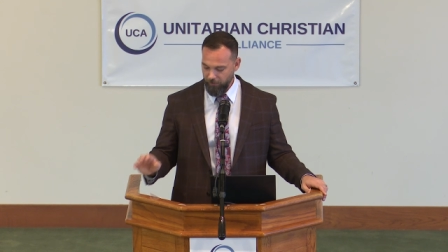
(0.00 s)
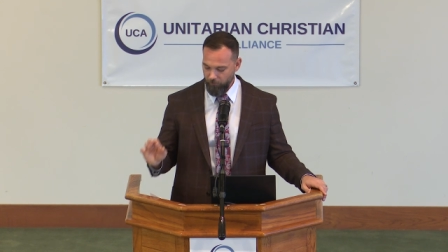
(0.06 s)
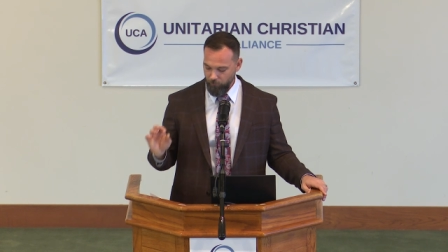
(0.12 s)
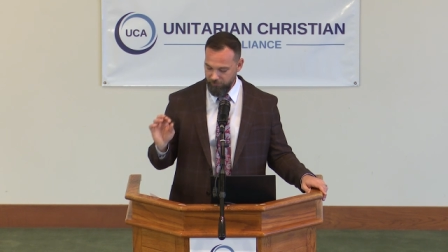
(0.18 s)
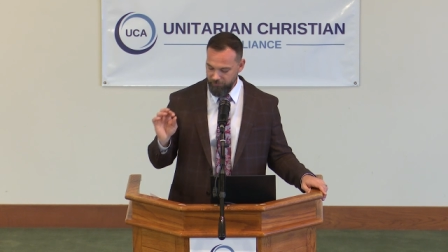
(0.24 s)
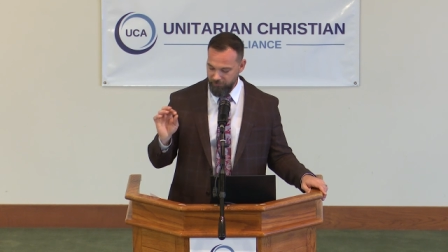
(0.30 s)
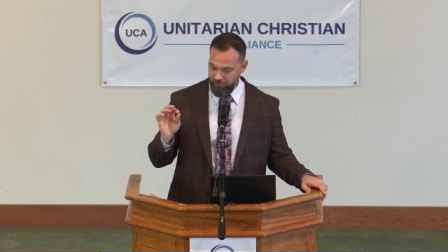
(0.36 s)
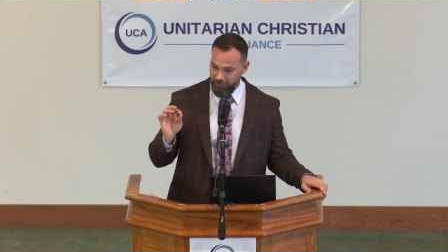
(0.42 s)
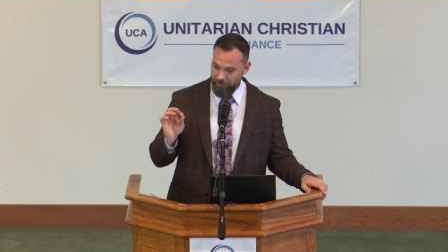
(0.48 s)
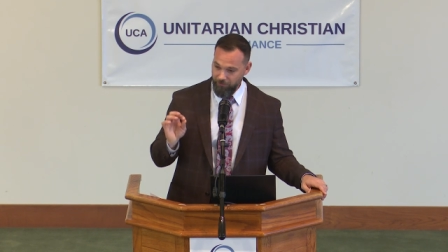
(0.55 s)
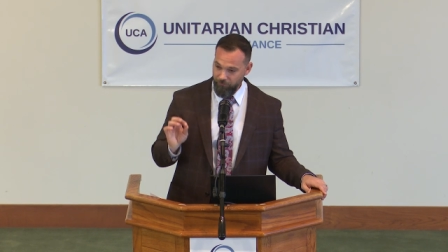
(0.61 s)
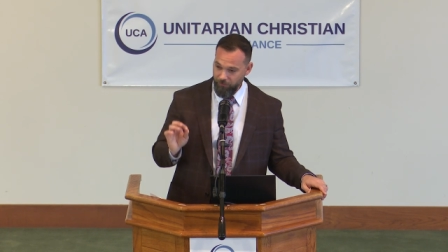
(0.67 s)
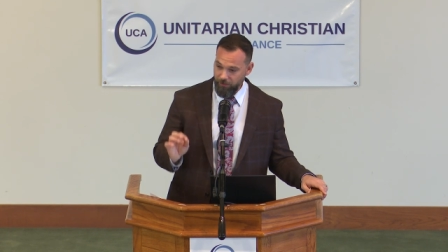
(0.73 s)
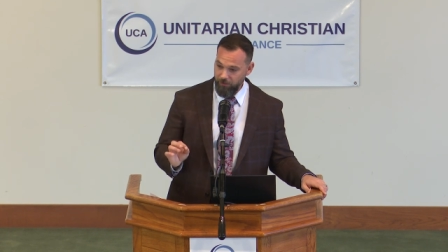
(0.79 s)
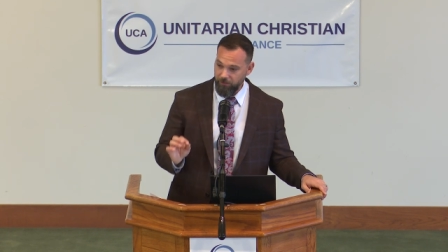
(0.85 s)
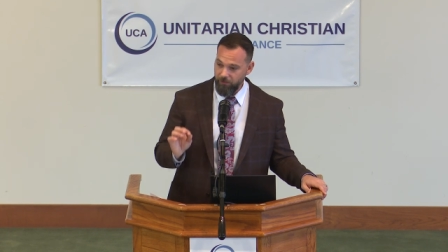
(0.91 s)
which is
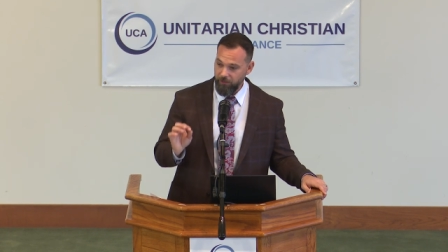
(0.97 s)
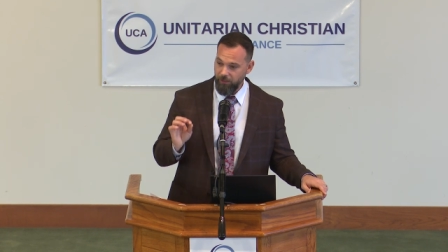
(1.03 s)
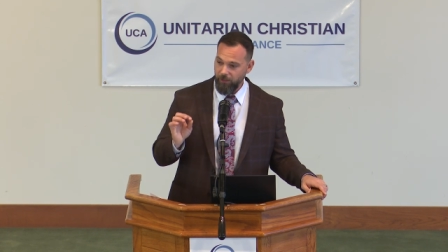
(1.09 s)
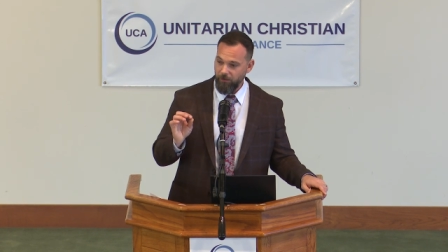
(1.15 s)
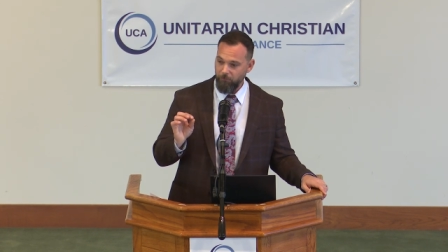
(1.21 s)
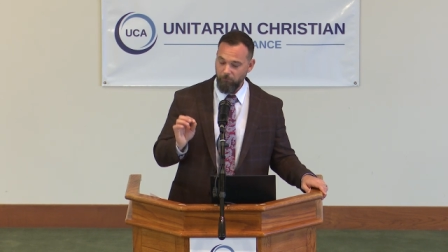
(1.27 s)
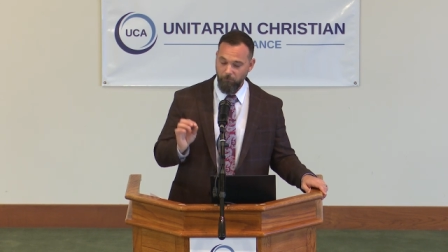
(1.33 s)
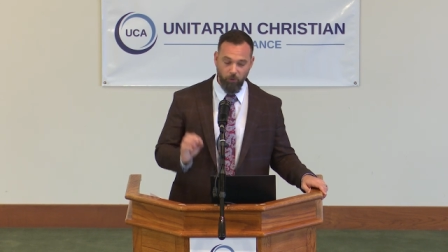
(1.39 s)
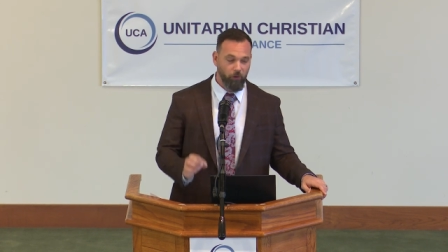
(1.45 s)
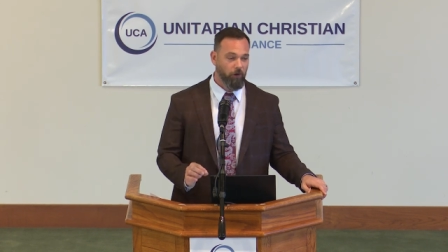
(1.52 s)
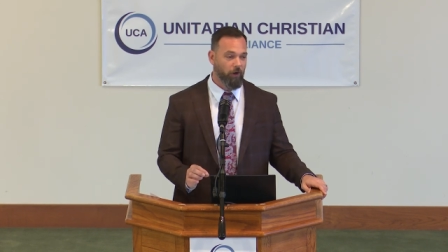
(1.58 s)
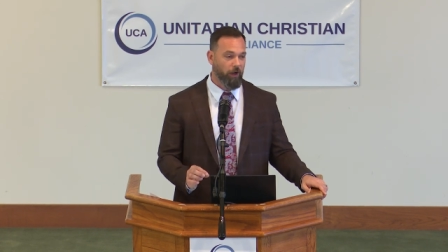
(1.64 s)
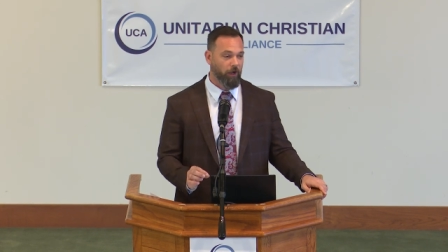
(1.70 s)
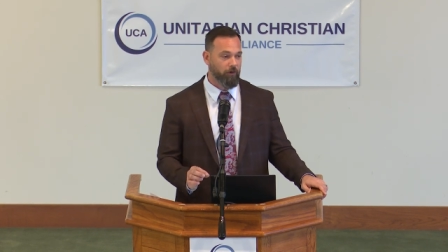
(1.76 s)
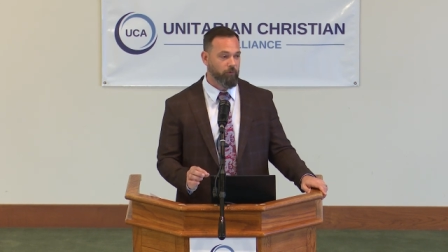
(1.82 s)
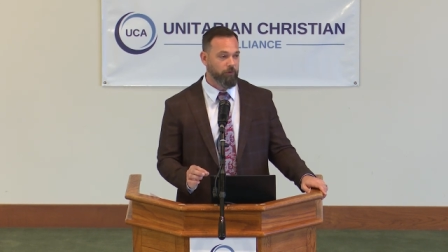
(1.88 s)
even more
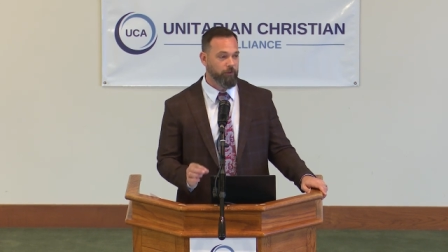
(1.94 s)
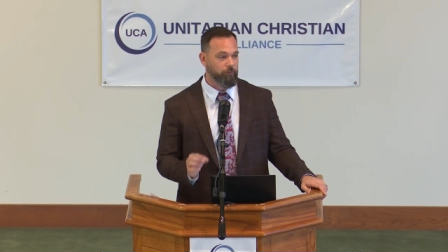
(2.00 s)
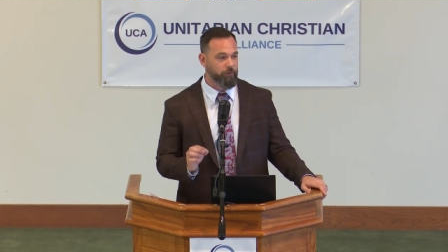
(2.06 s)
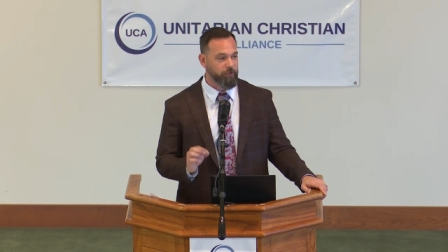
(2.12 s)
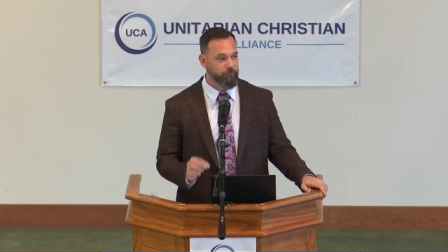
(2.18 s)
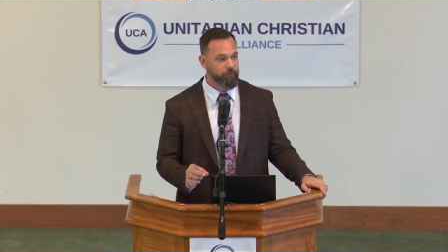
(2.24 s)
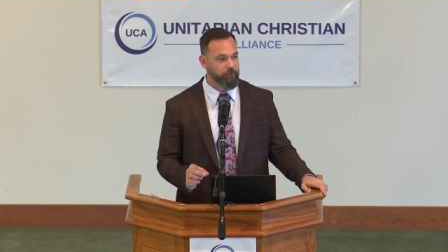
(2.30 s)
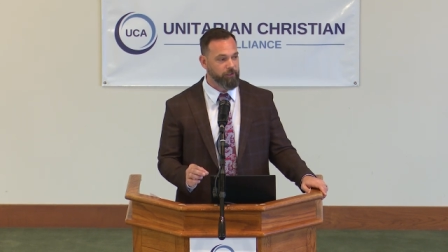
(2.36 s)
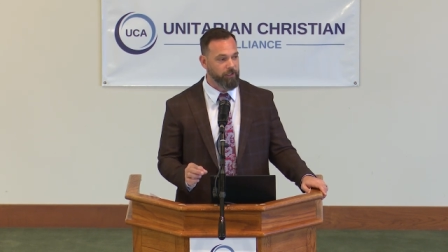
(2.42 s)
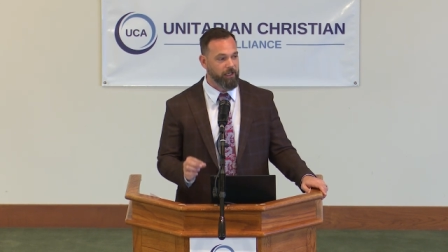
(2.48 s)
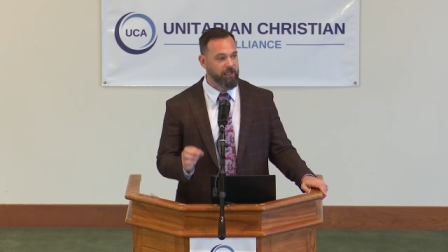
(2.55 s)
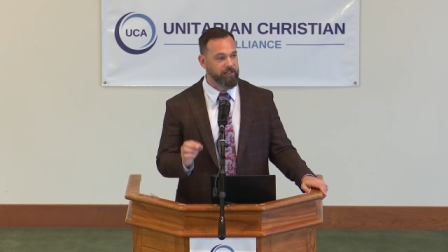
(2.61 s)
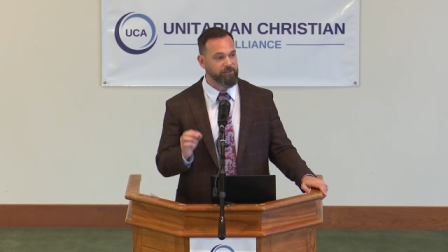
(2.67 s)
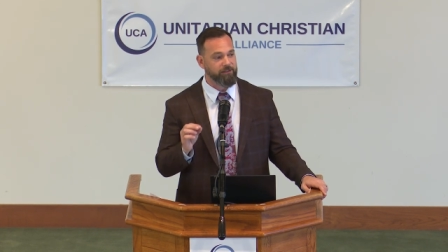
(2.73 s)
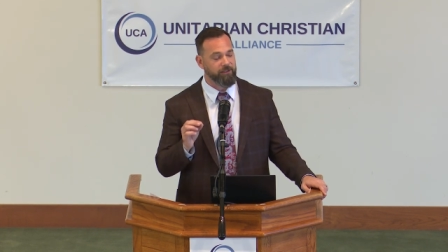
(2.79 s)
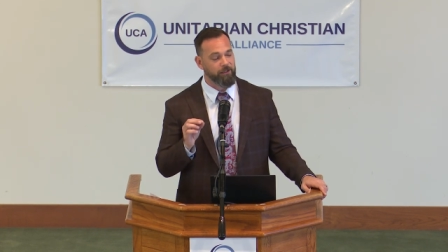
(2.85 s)
awkward when you
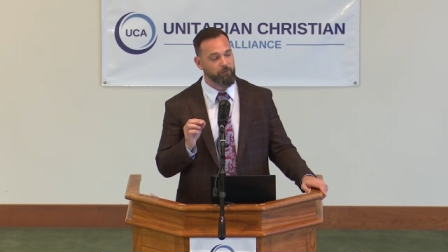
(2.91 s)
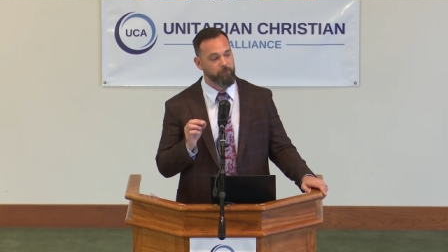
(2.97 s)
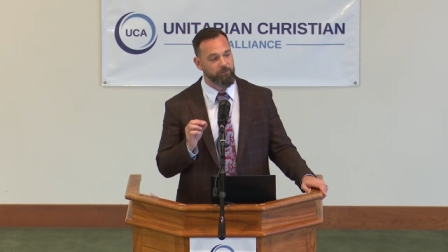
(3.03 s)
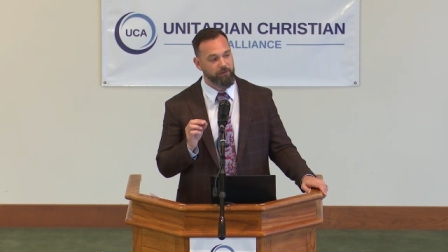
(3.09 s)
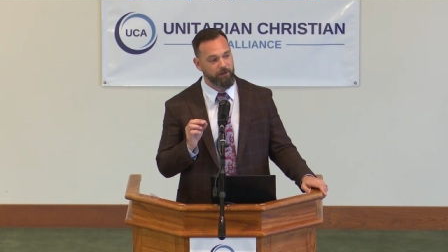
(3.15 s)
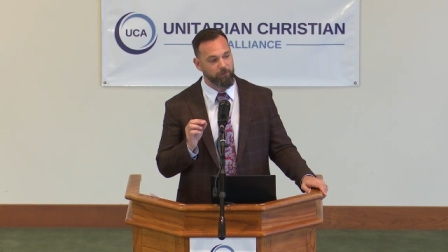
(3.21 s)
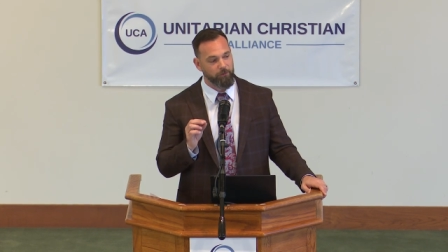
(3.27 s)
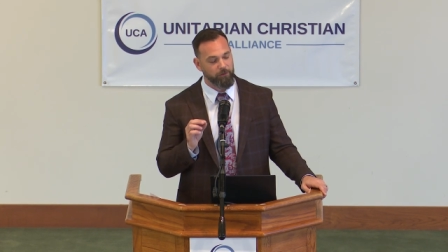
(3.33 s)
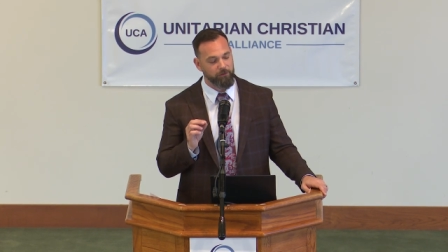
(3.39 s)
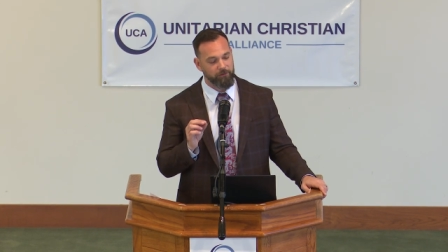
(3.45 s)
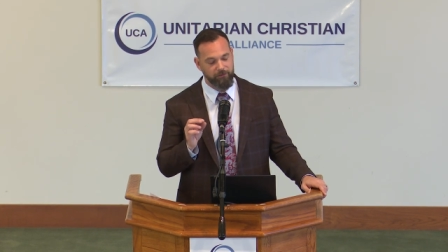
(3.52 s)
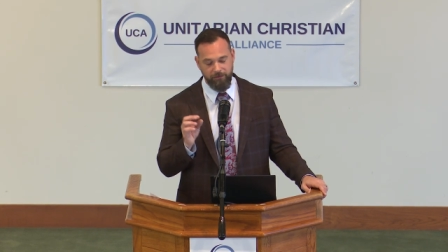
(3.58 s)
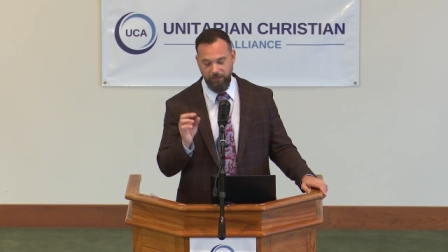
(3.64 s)
realize it, they, were,